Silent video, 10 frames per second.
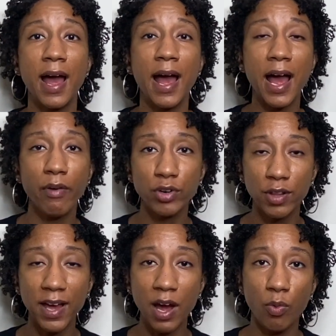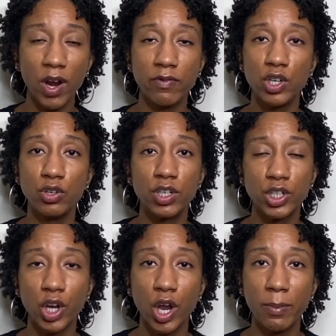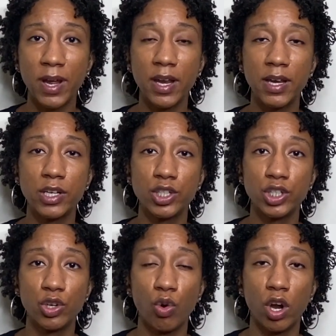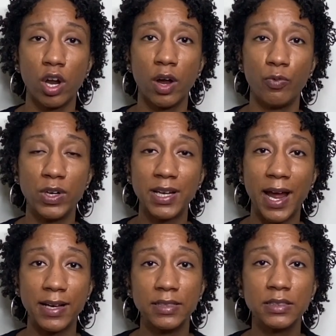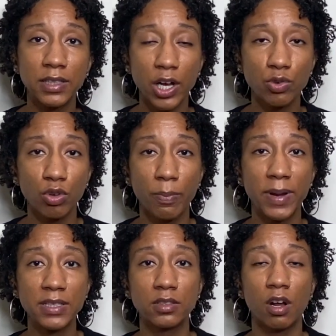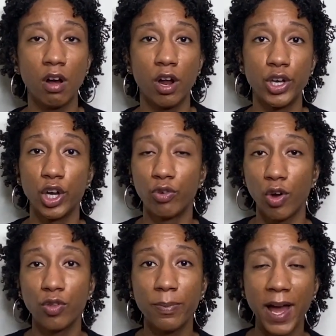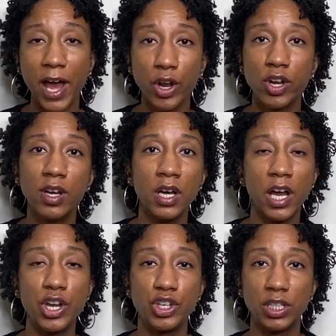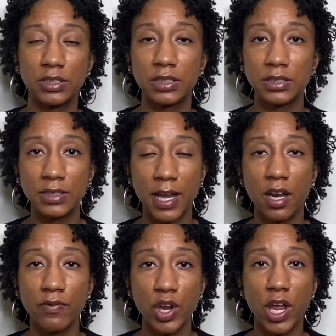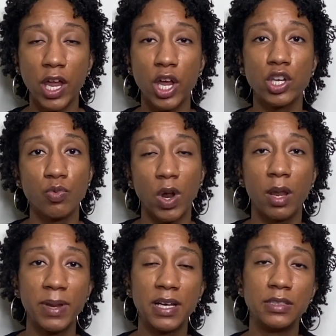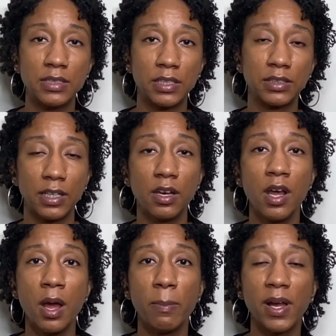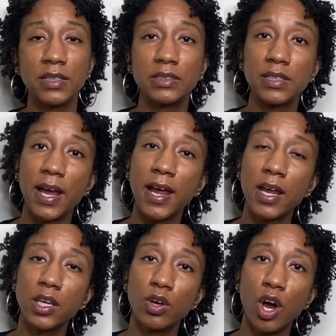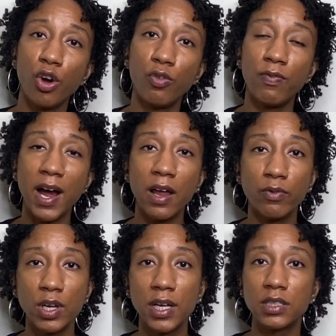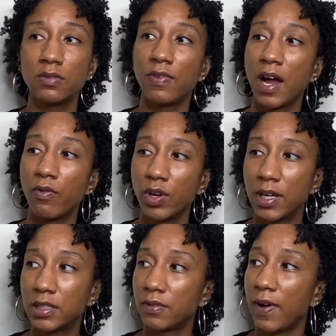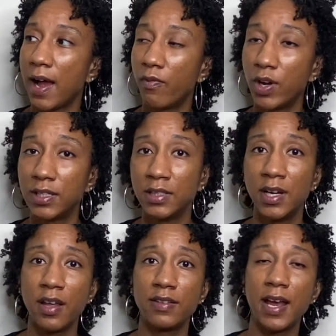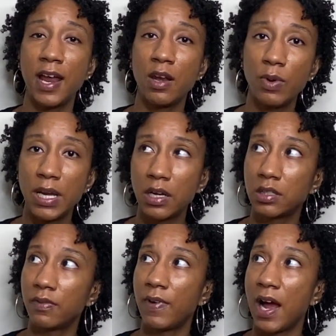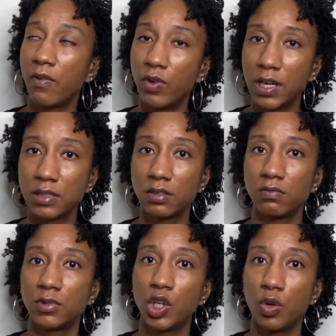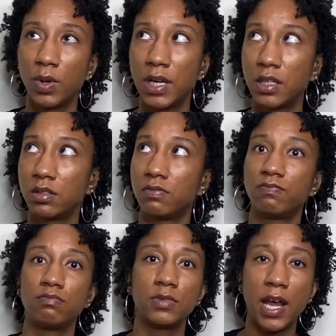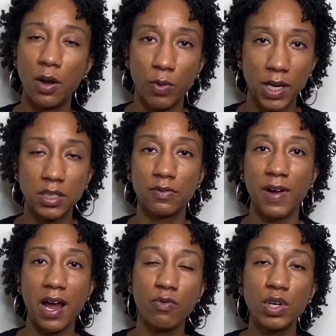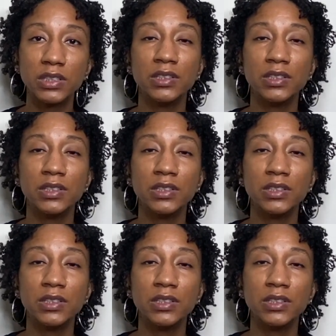After that, whatever you determine is your retightening schedule based on your growth pattern and just the state of your hair, you want to be consistent. Because say you go 5 weeks, 5 weeks, 5 weeks, 10 weeks, 5 weeks, 2 weeks, 10 weeks, 5 weeks,